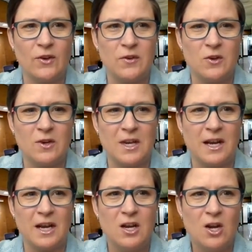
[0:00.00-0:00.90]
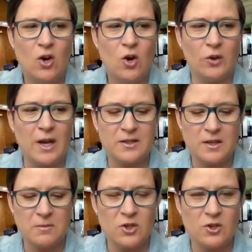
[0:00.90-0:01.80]
So if you can kind of hold on
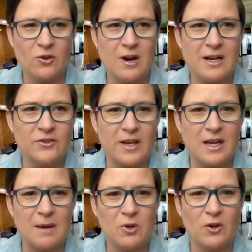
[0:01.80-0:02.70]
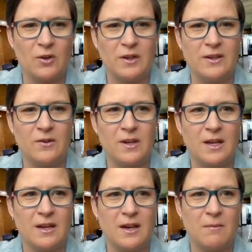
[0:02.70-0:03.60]
to them in your garage, like I'm currently
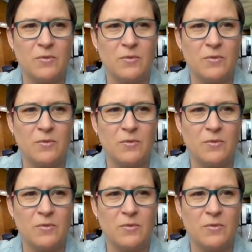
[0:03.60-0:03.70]
doing,